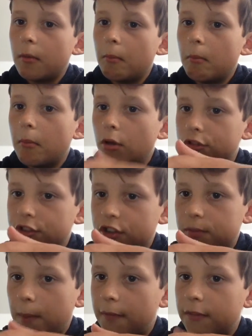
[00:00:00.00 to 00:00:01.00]
most
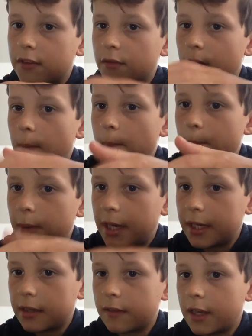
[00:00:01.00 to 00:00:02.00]
expensive and
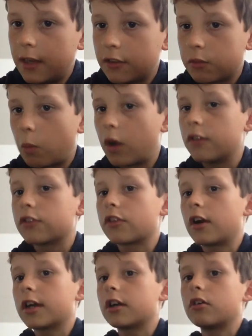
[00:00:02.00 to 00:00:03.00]
big than
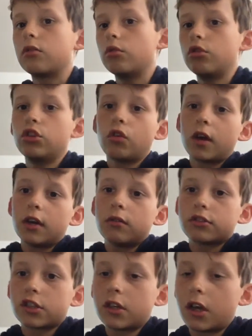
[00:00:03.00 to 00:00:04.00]
Schweinsteiger or Neuer
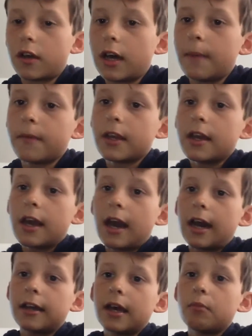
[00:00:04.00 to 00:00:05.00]
or something like that.
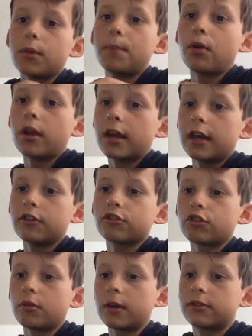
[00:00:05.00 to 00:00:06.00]
And then we put it
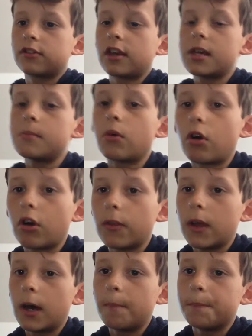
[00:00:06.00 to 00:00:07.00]
into a team
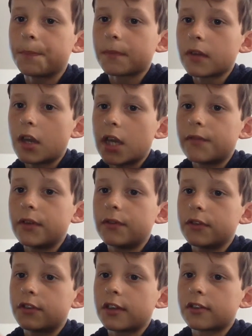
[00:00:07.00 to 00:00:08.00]
on um,
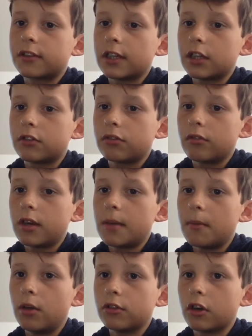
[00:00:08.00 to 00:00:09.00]
FIFA 16 career
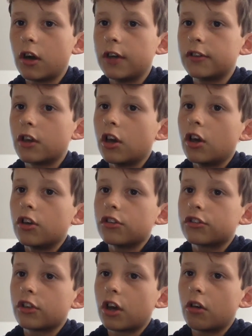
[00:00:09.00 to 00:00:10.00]
mode, guys.
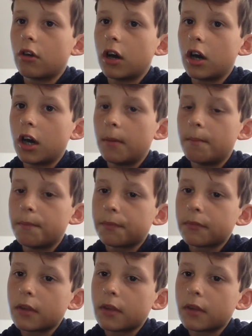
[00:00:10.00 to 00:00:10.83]
So, um,